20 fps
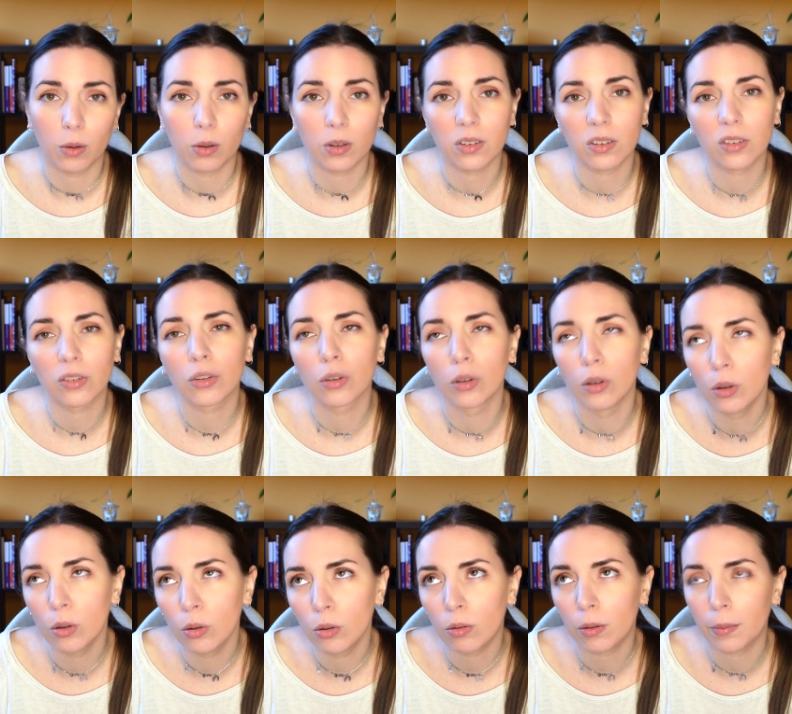was
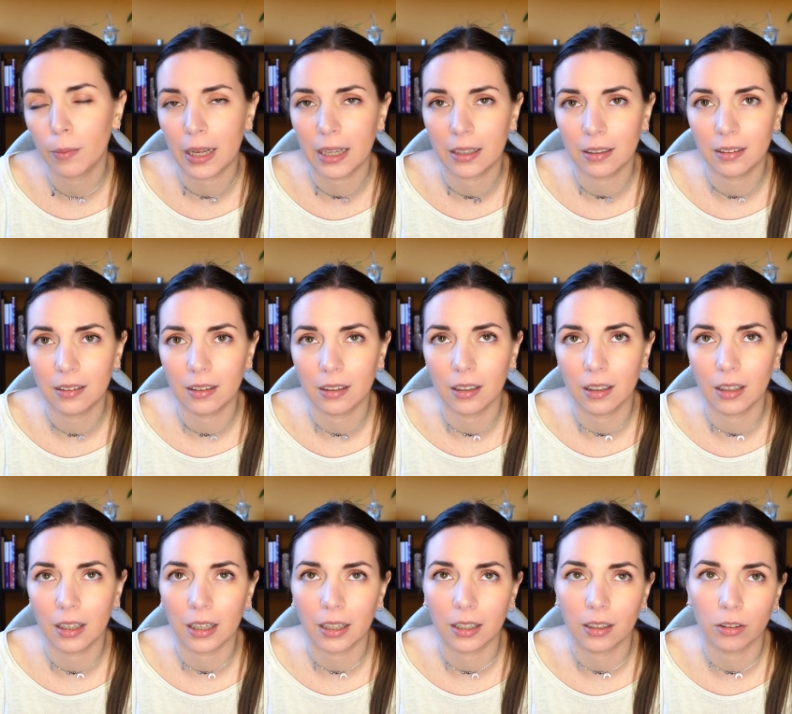too romantic
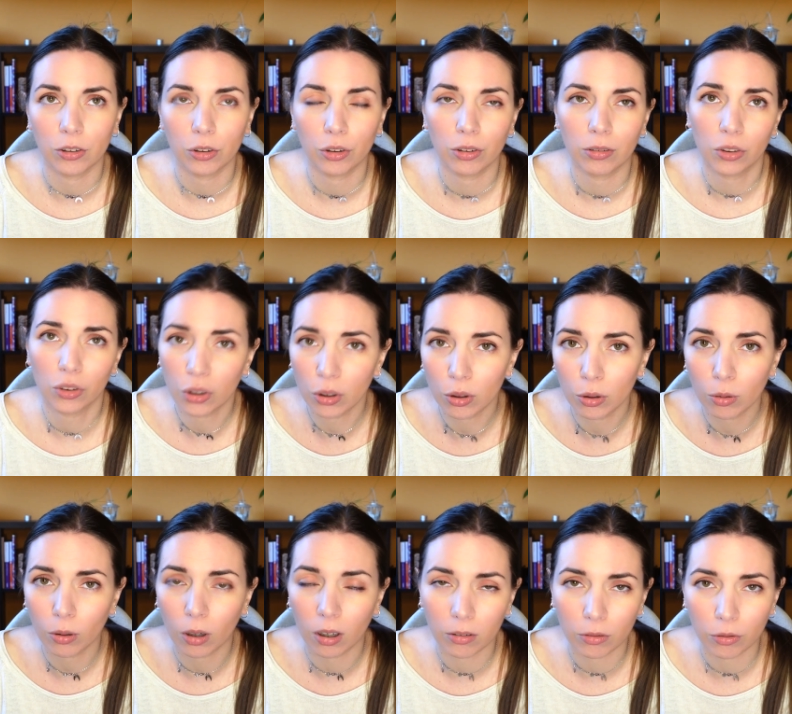and too
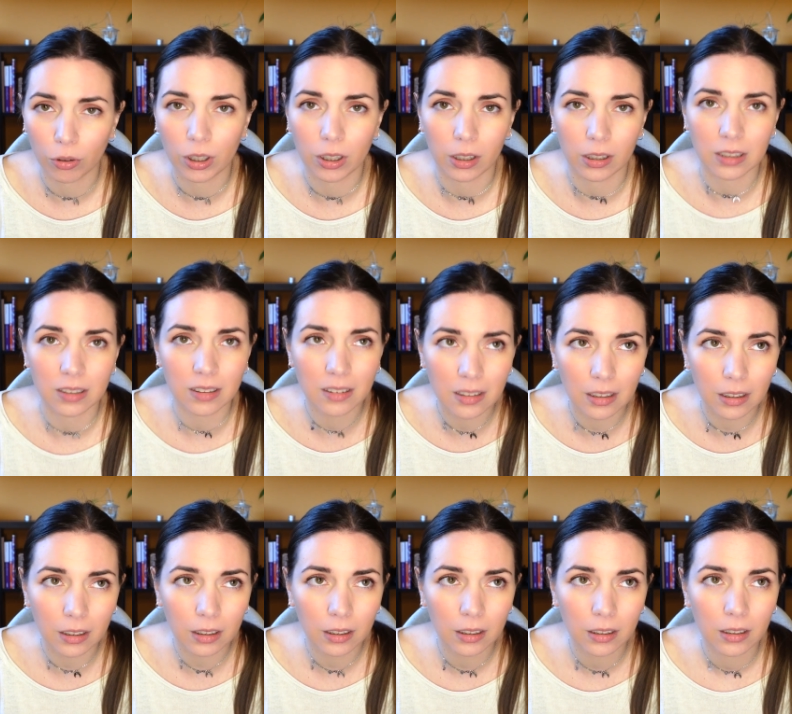
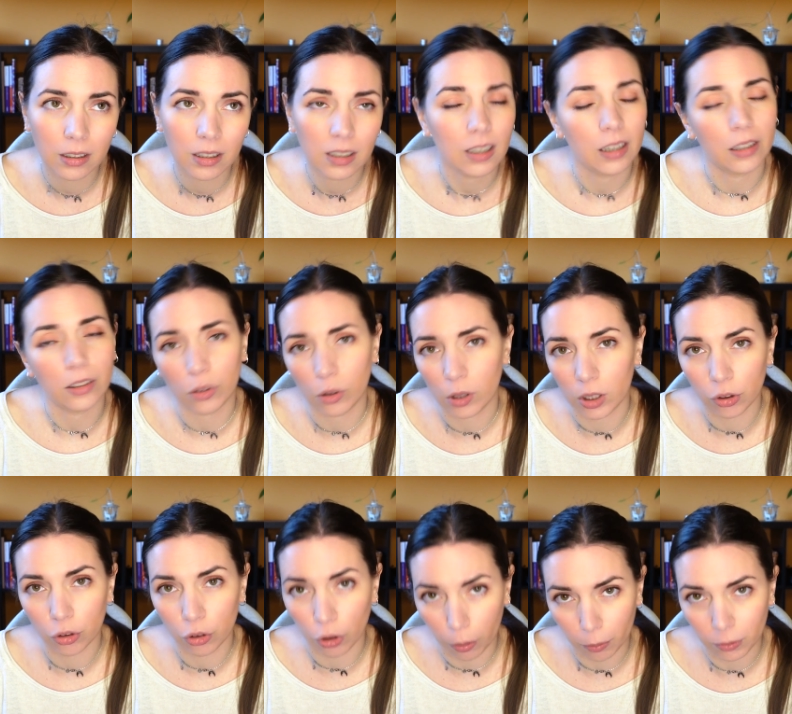unrealistic, so I
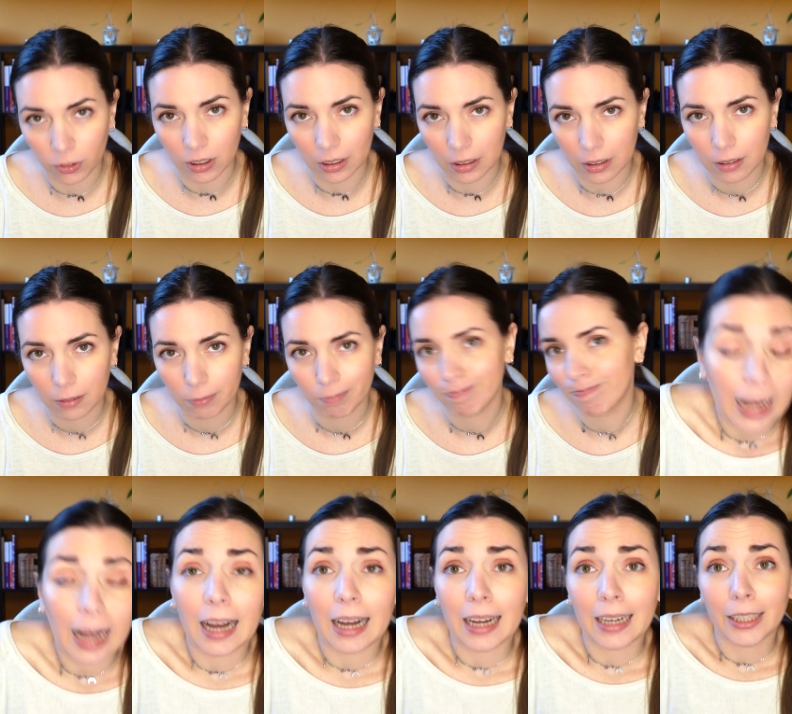dropped it.
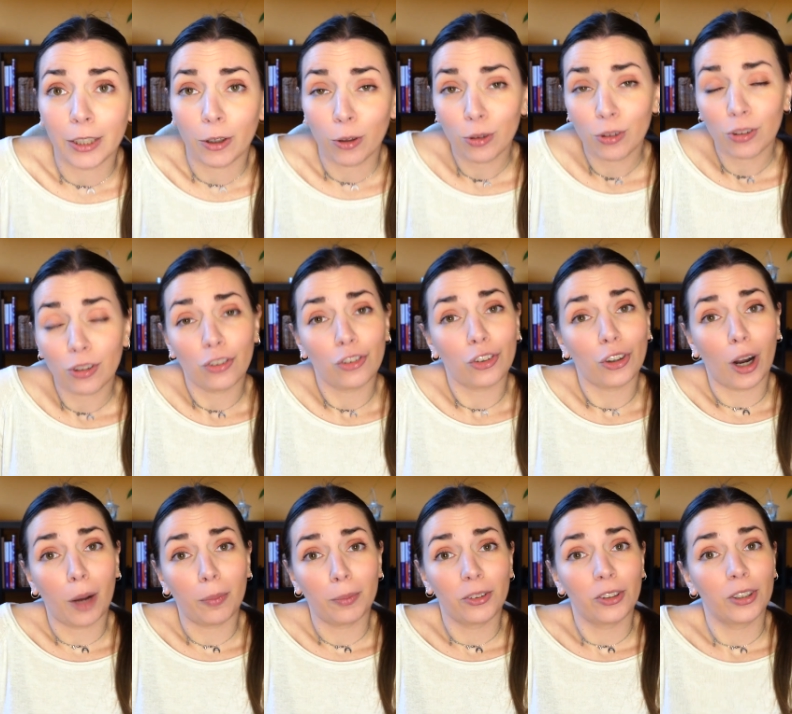I also
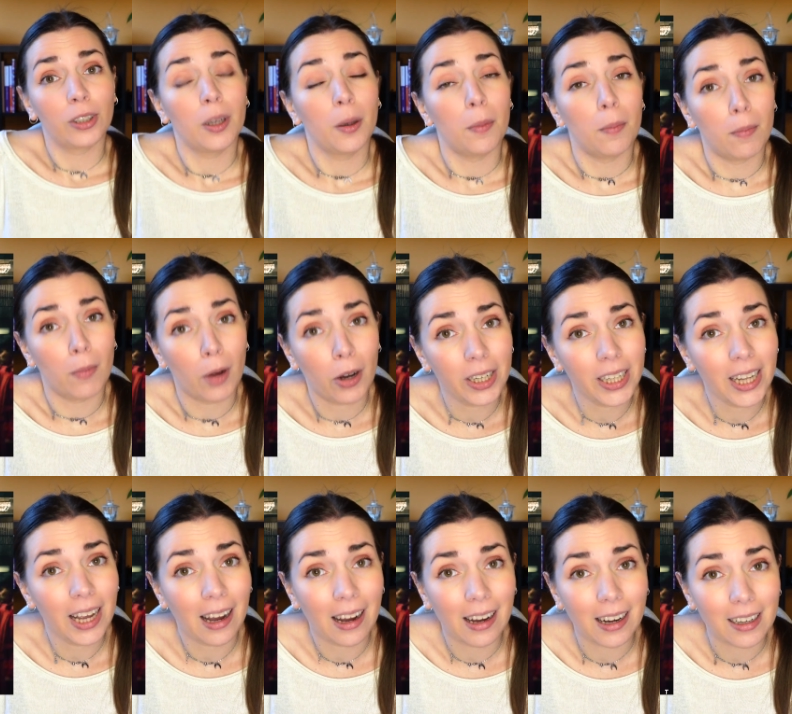dropped Money
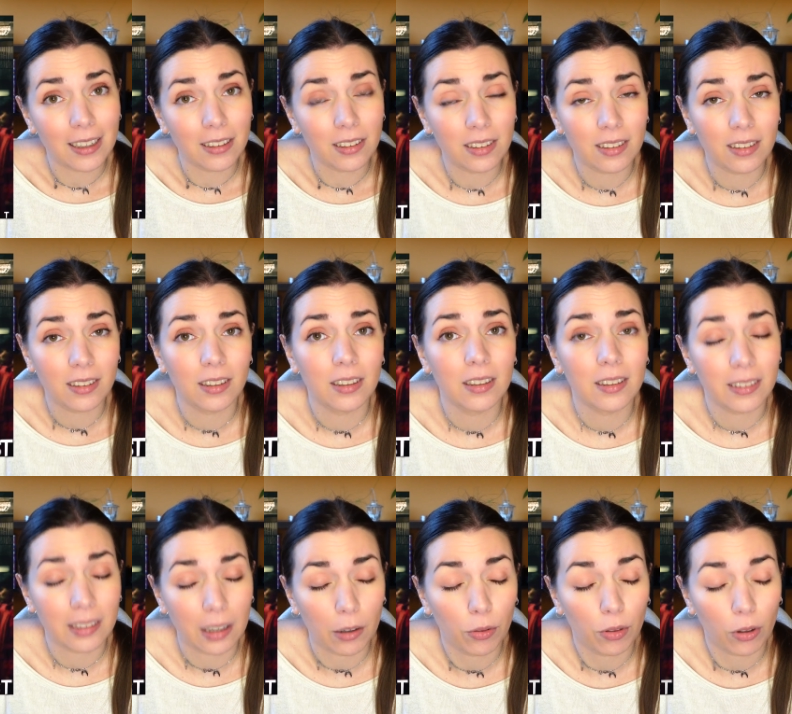Heist
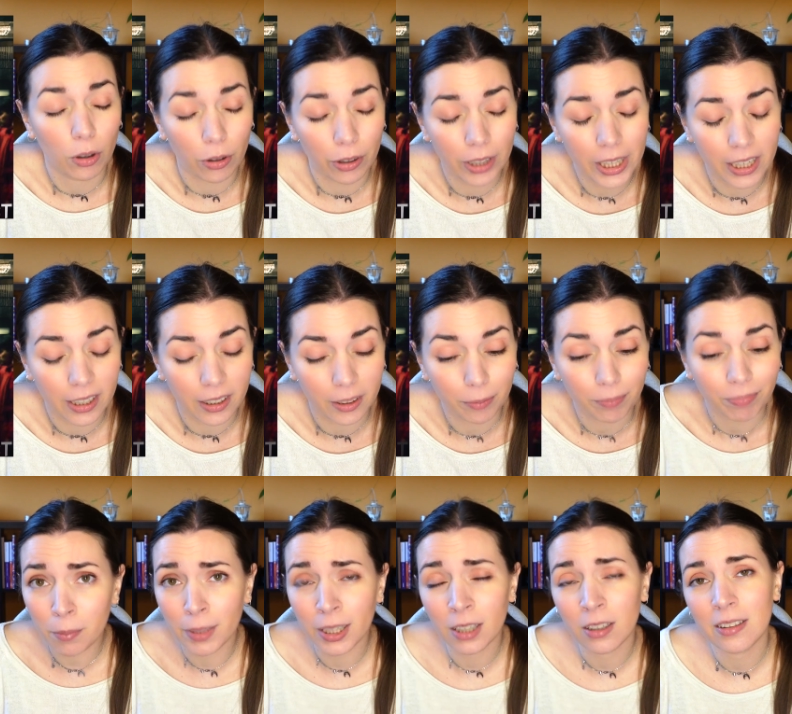South Korea,
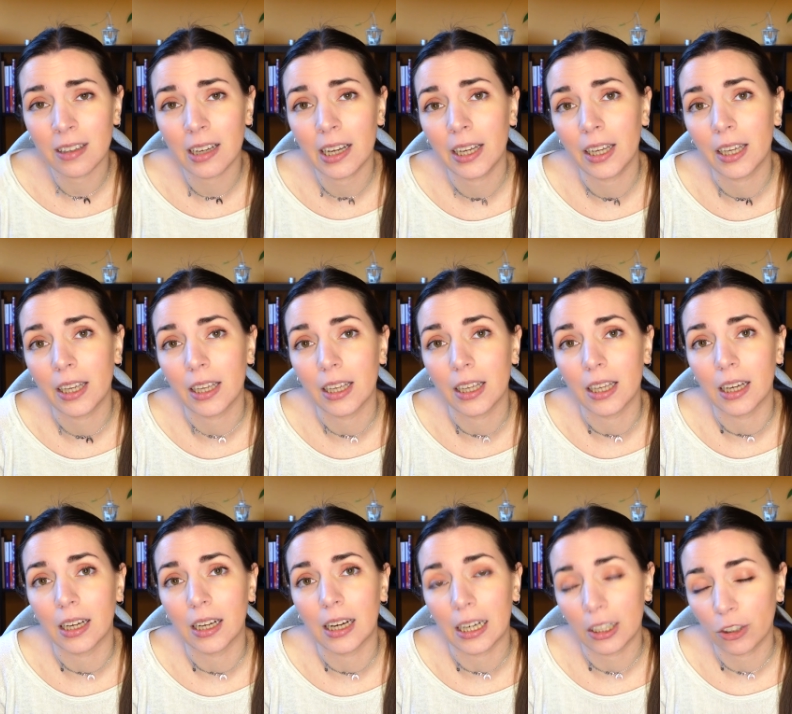because I
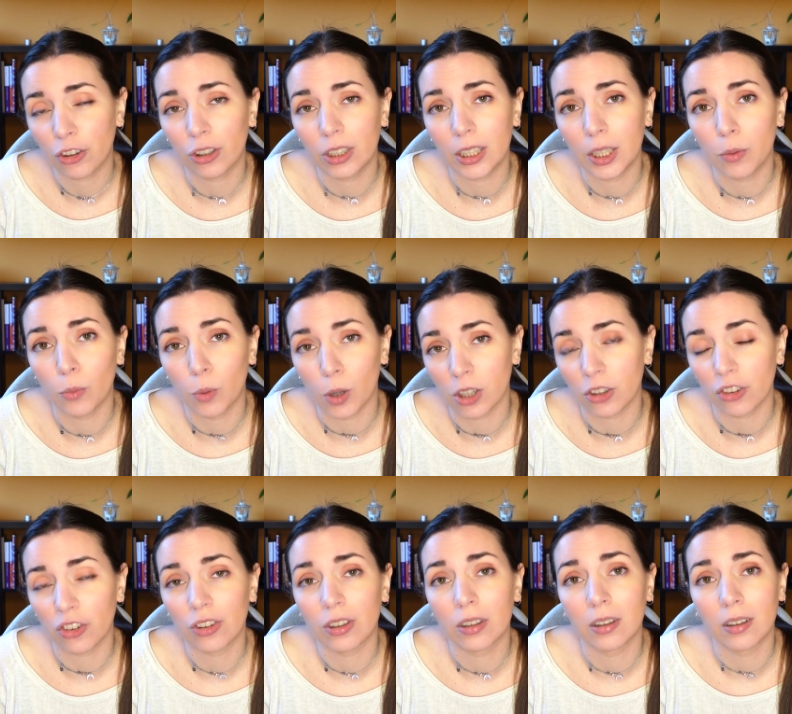actually watched